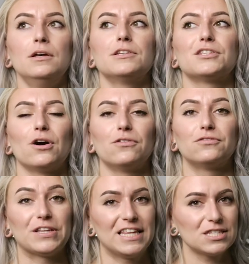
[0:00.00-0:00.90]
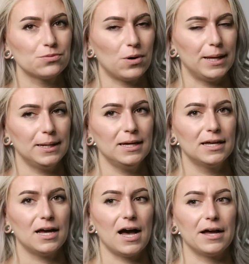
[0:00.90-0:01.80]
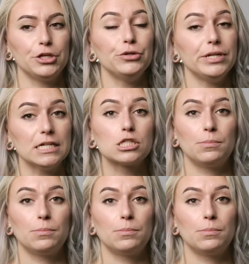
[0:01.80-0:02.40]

So for this one, you need